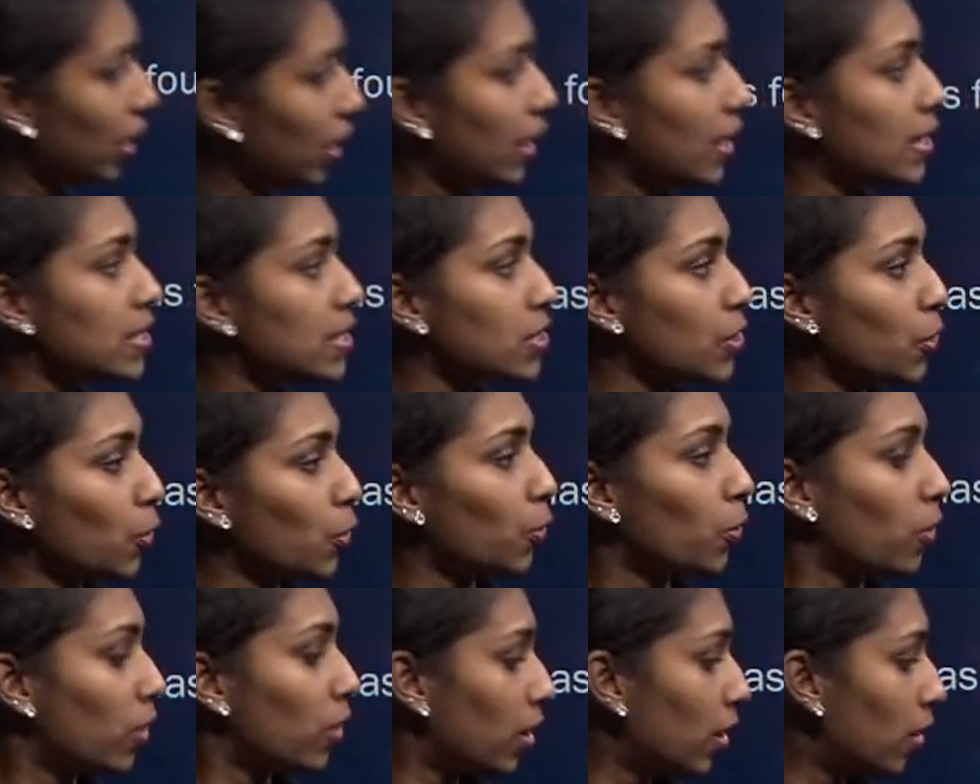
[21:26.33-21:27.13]

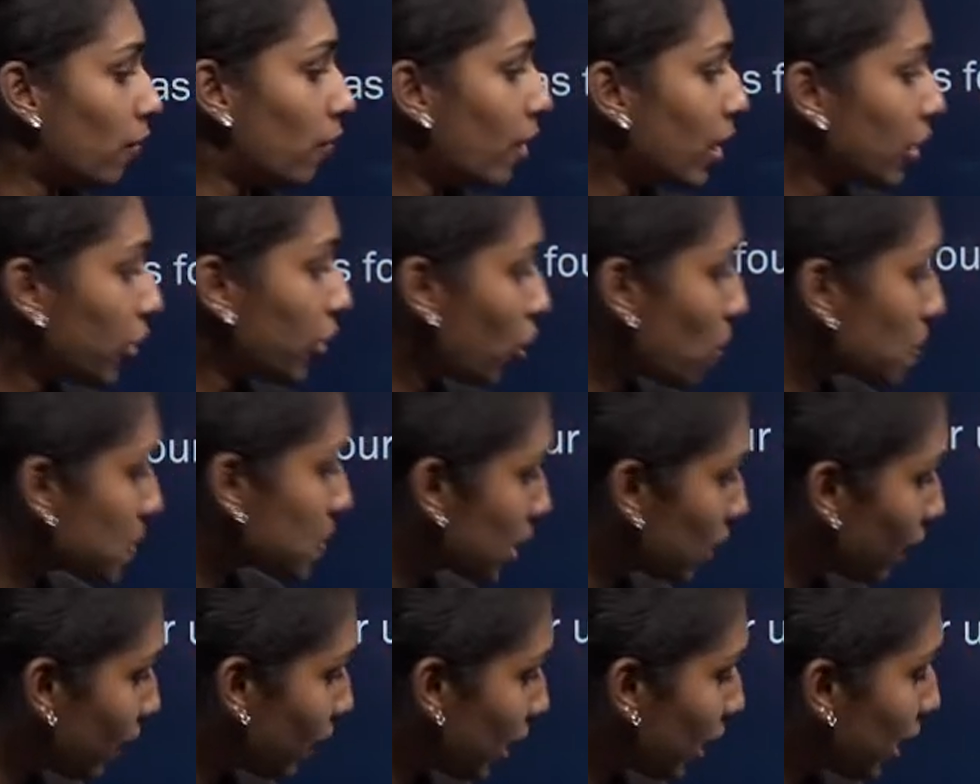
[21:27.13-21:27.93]
So what you are
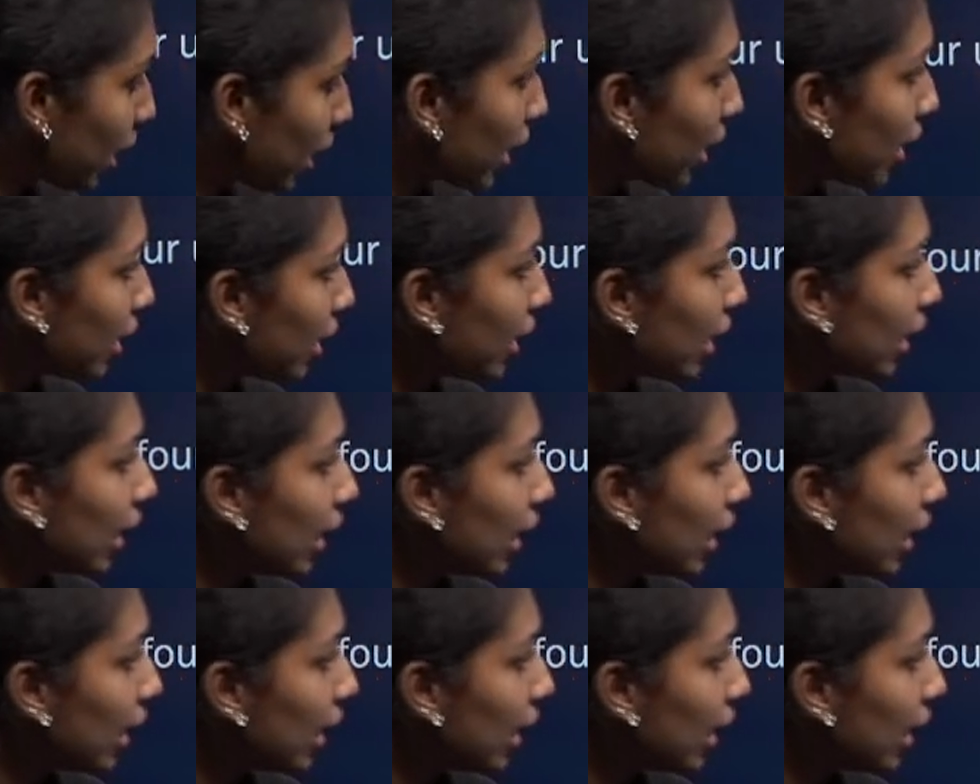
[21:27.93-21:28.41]
observing here,